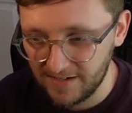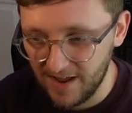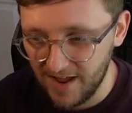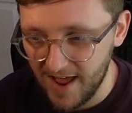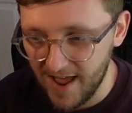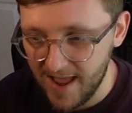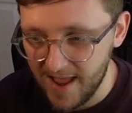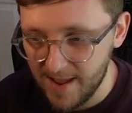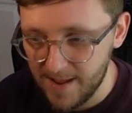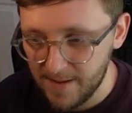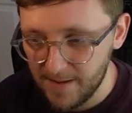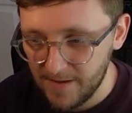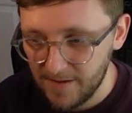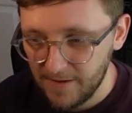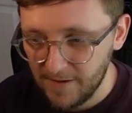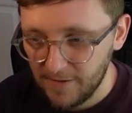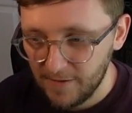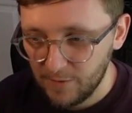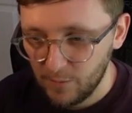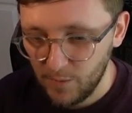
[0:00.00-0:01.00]
light
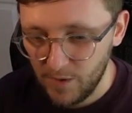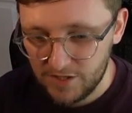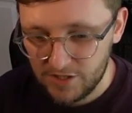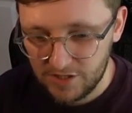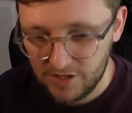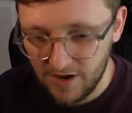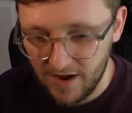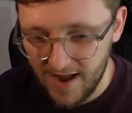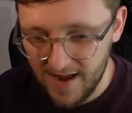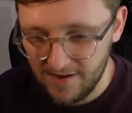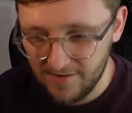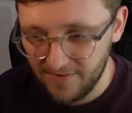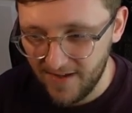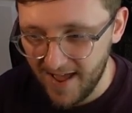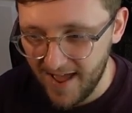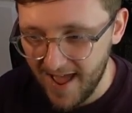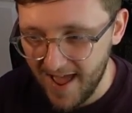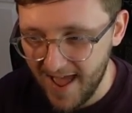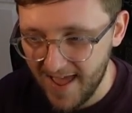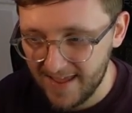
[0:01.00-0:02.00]
which kind of
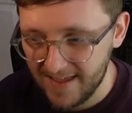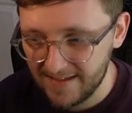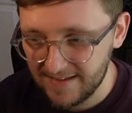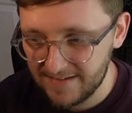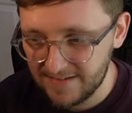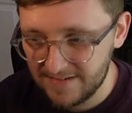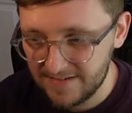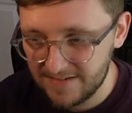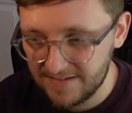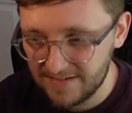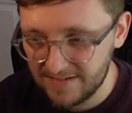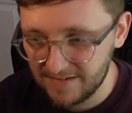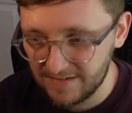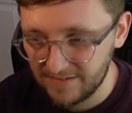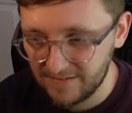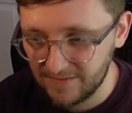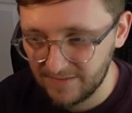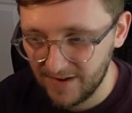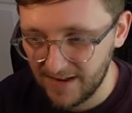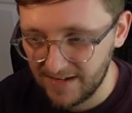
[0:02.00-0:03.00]
hangs.
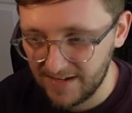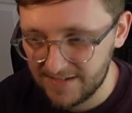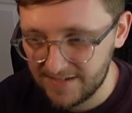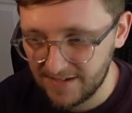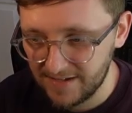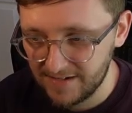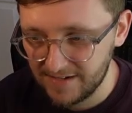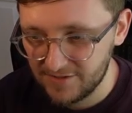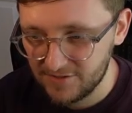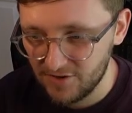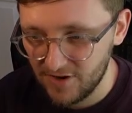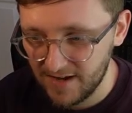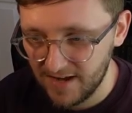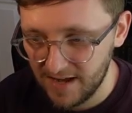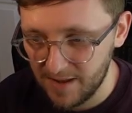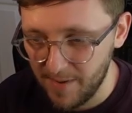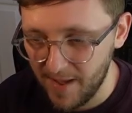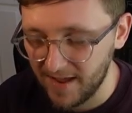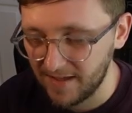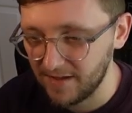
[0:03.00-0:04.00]
Wait, let's try and
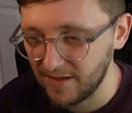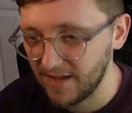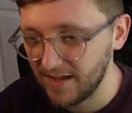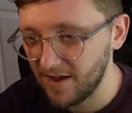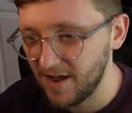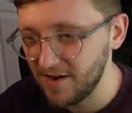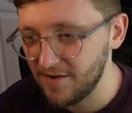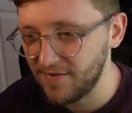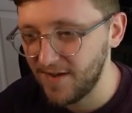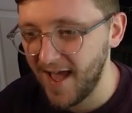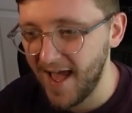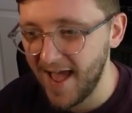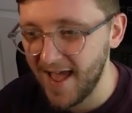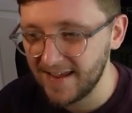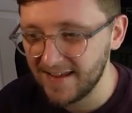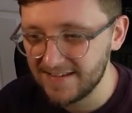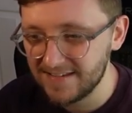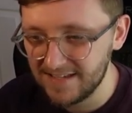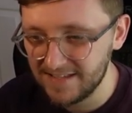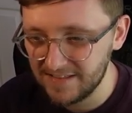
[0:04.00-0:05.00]
get it back. It kind of
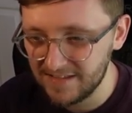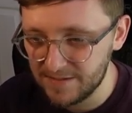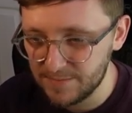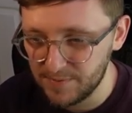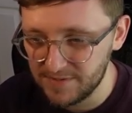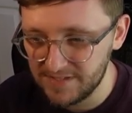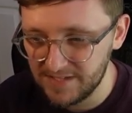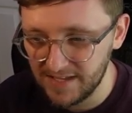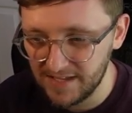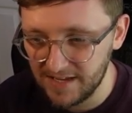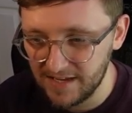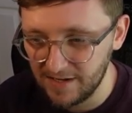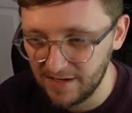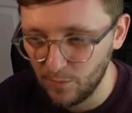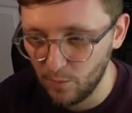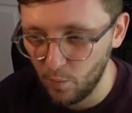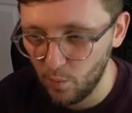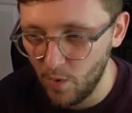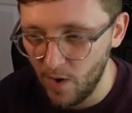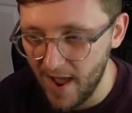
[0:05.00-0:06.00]
hangs in this
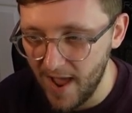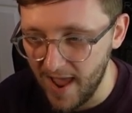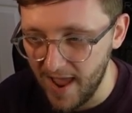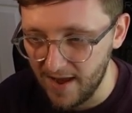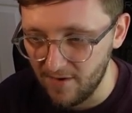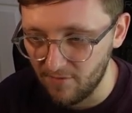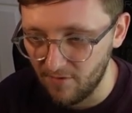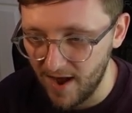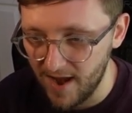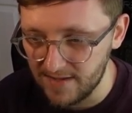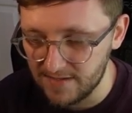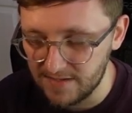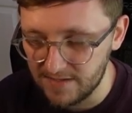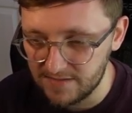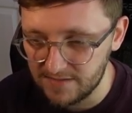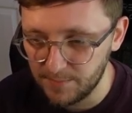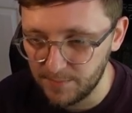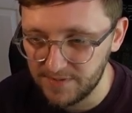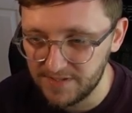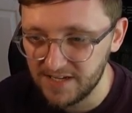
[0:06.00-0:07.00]
particular way, right? It's
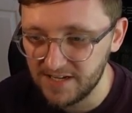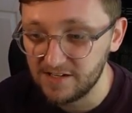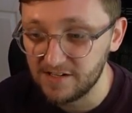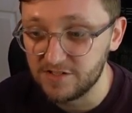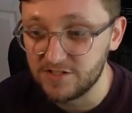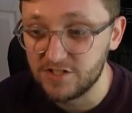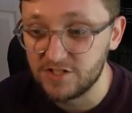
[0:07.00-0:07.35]
this particular